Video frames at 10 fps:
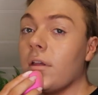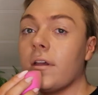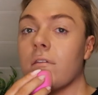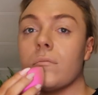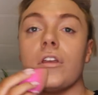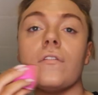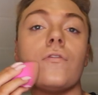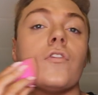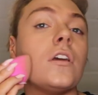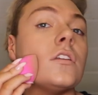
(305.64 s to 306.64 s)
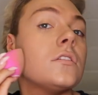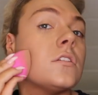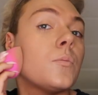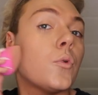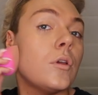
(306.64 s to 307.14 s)
now that my face
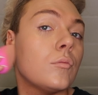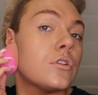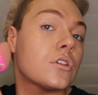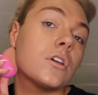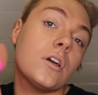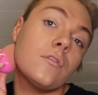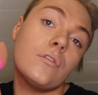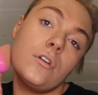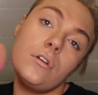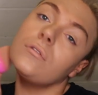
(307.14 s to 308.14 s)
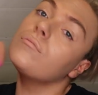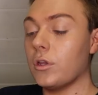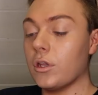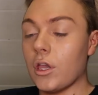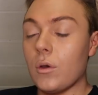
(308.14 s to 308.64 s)
is pretty much covered, I'm
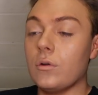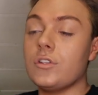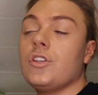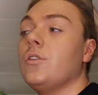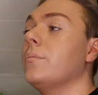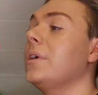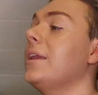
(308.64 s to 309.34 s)
gonna go onto my